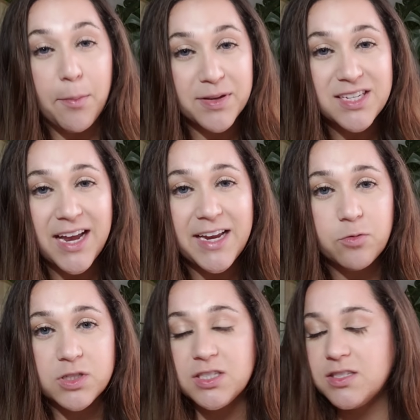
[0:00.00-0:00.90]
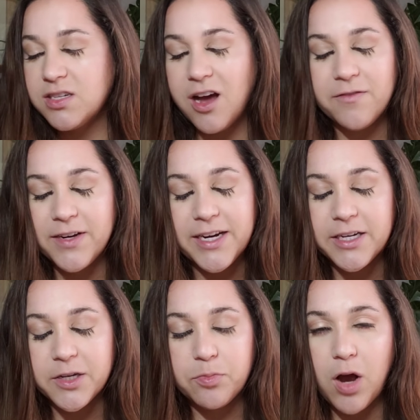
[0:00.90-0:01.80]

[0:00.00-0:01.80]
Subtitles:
appetite, which is not very good.